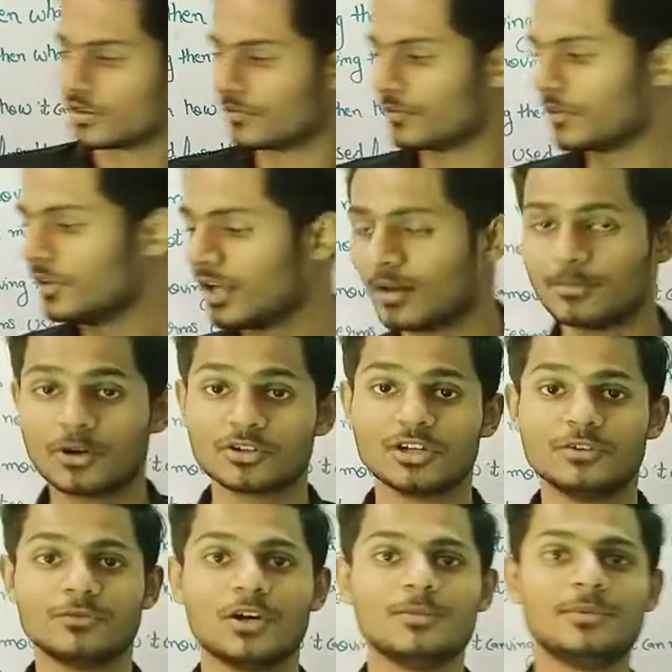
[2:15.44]
world, about the
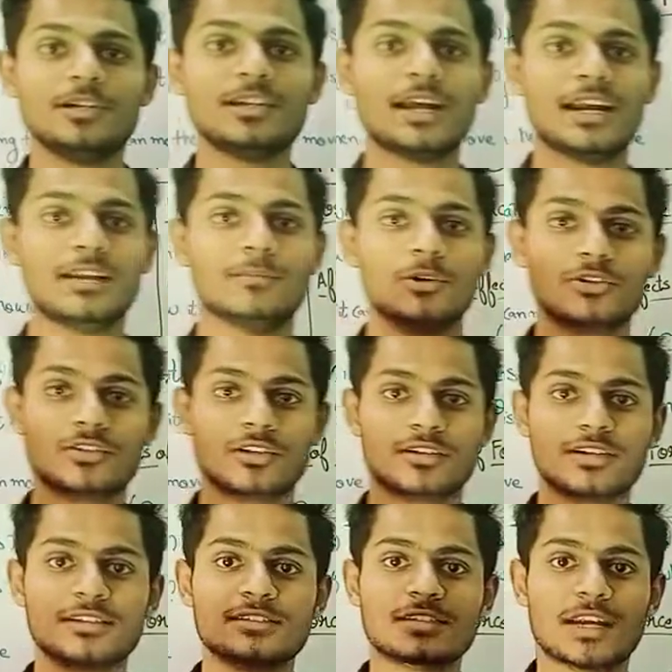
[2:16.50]
environment, and about the
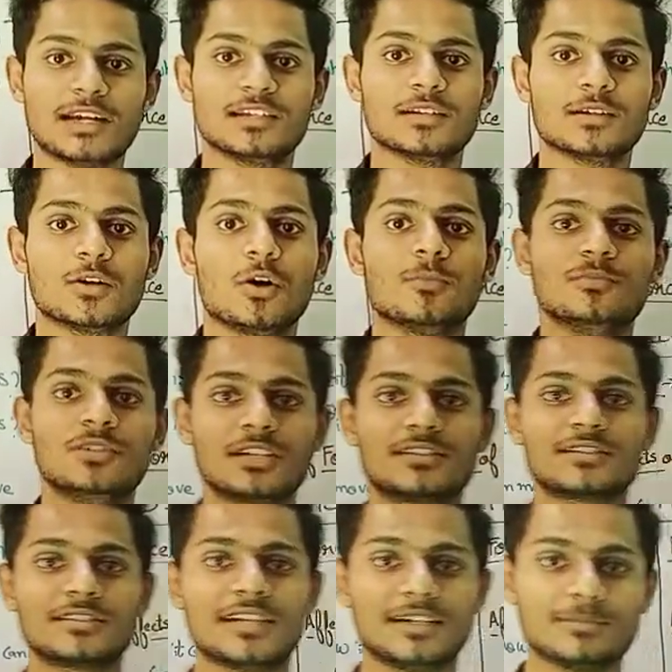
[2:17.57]
rest and the
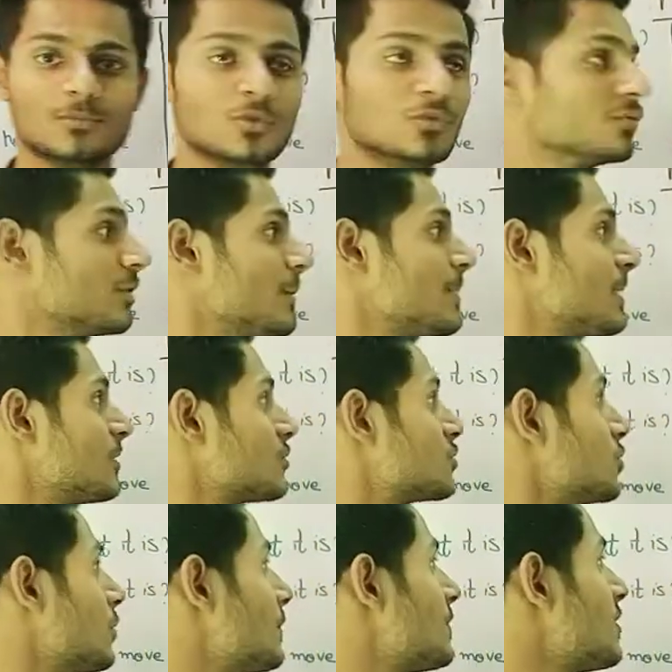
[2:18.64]
objects that move.
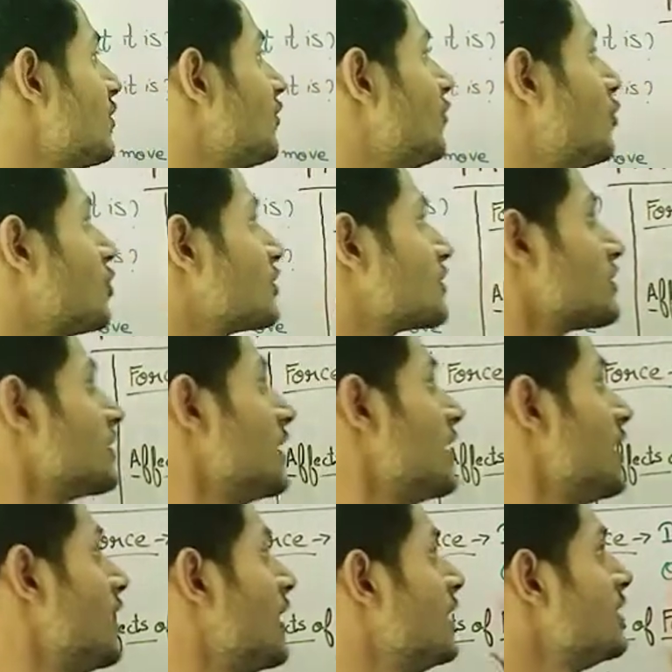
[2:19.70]
So, force.
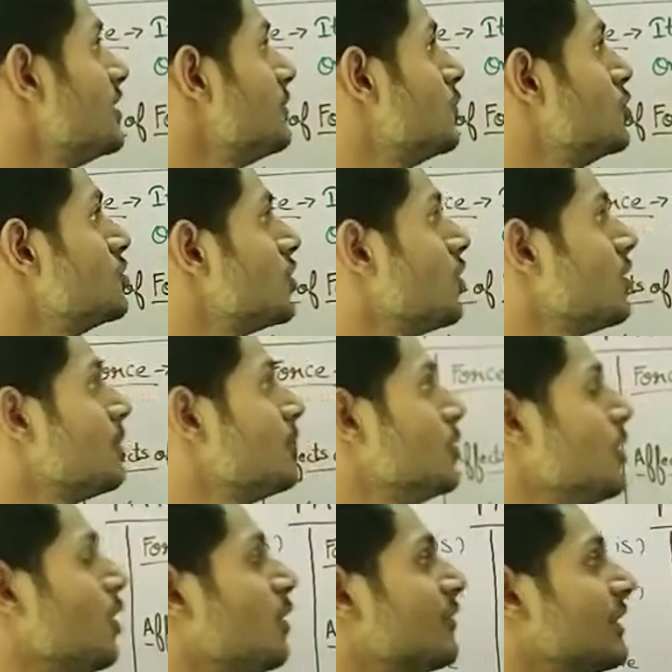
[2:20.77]
It is a push or
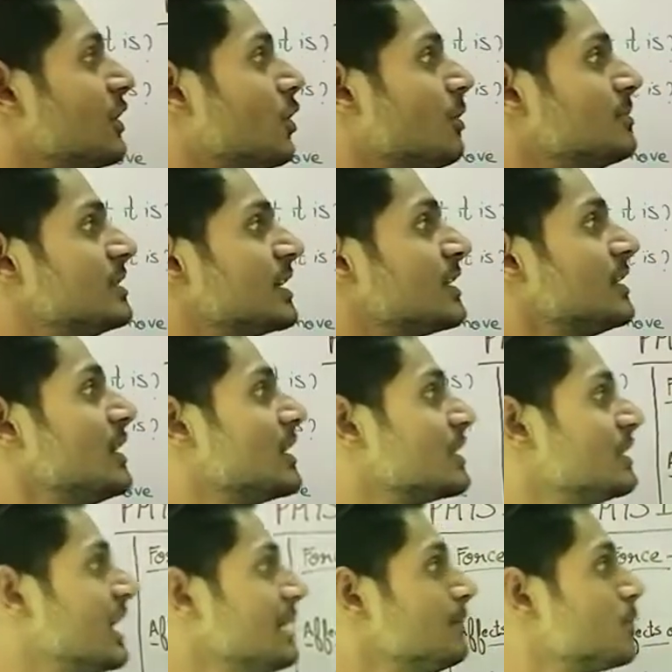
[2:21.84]
pull of an object
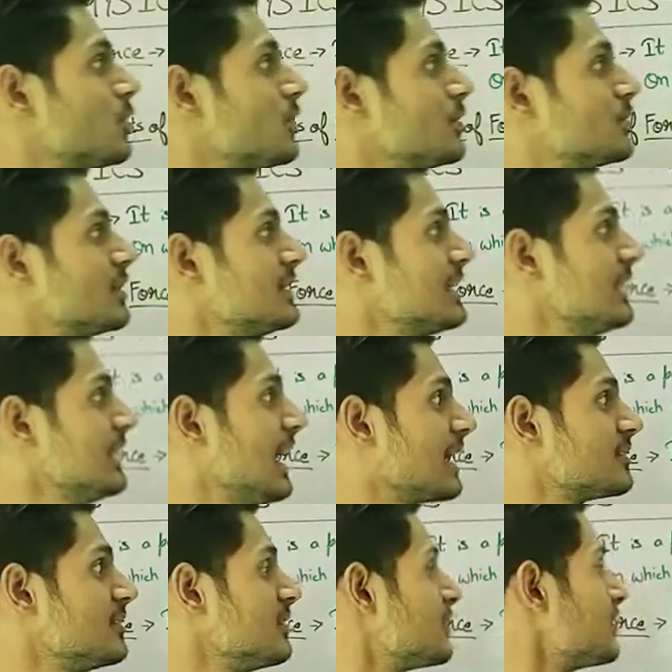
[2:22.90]
that produces an
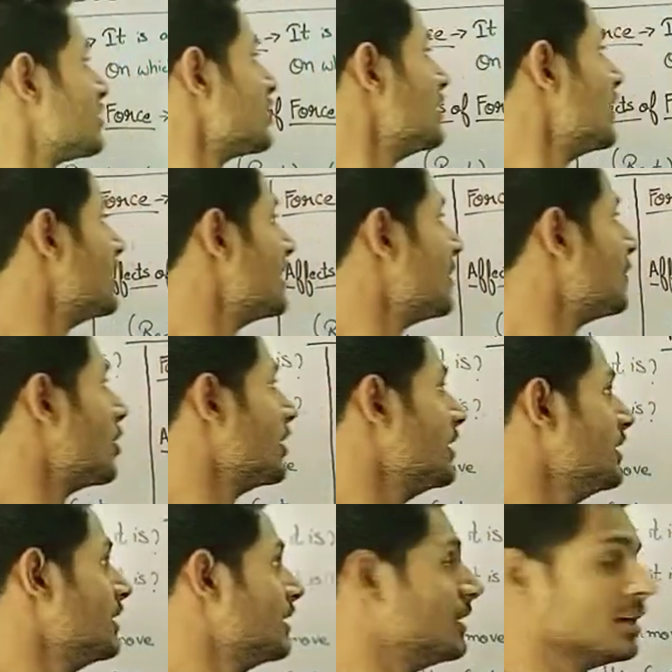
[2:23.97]
acceleration in the body.
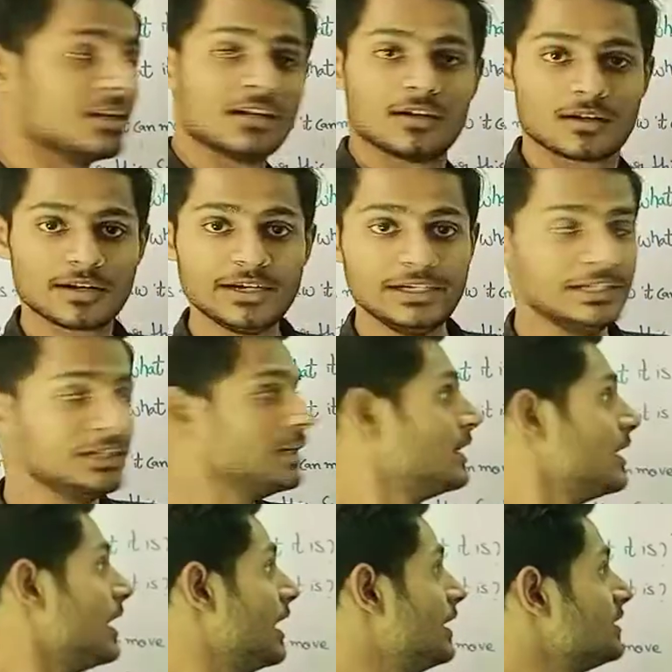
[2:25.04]
Read.
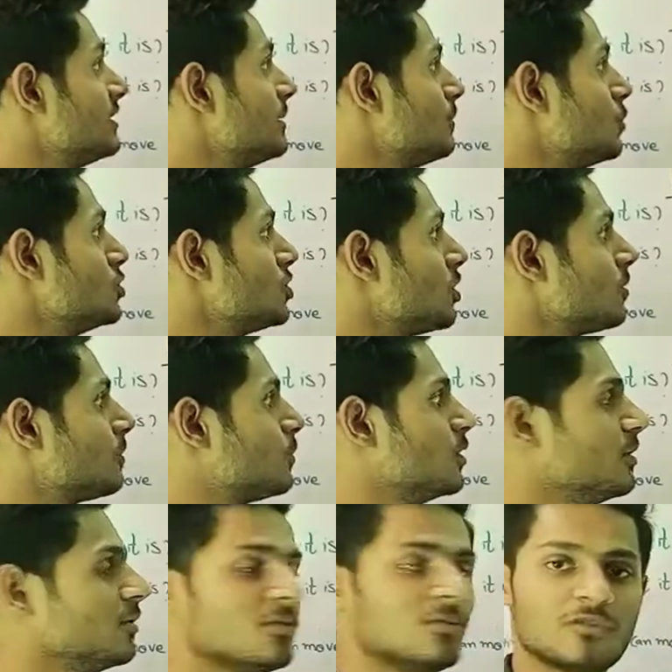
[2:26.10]
It is a push or pull.
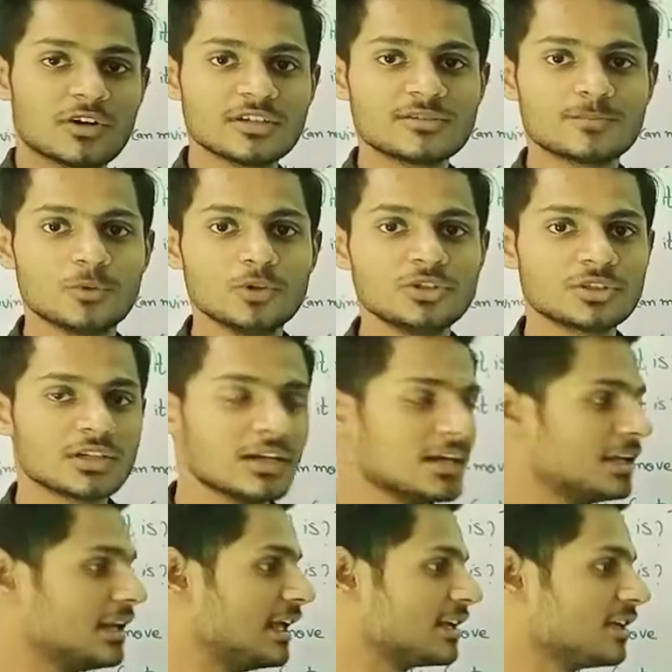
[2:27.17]
What is push?
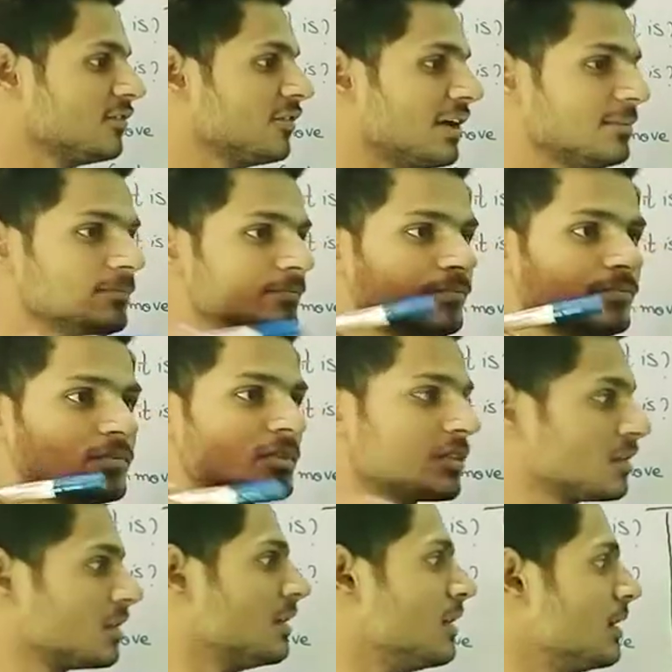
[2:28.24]
Like if I am
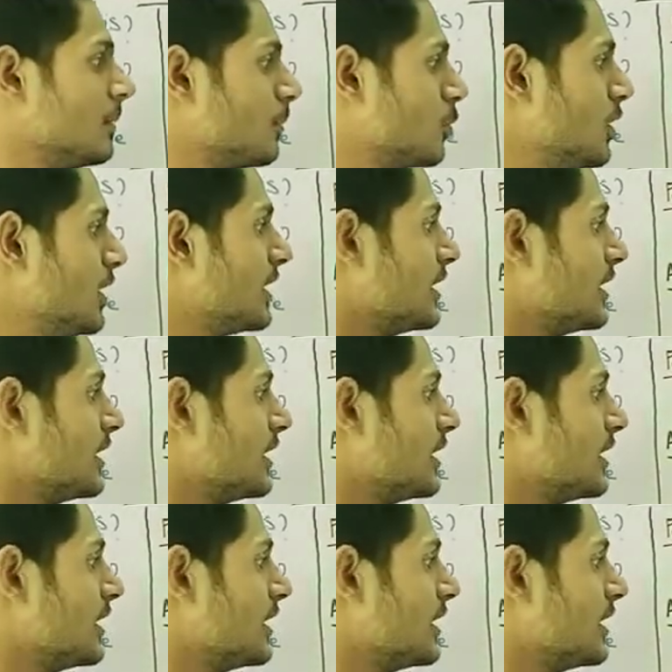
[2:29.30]
pulling